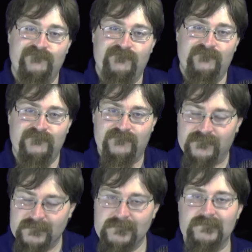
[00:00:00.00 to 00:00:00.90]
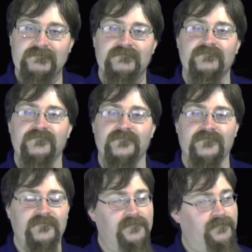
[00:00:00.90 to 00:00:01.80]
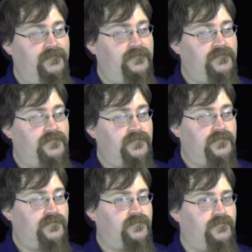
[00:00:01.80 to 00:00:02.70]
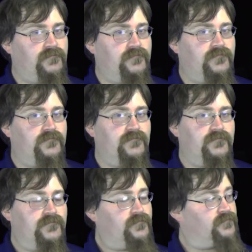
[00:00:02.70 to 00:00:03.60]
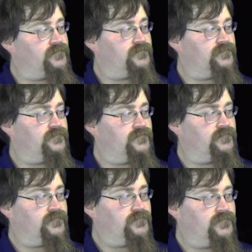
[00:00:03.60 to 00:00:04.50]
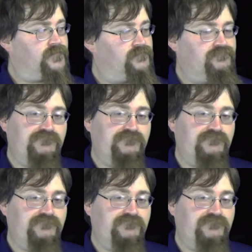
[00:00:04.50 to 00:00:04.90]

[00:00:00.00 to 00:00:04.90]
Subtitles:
(silent)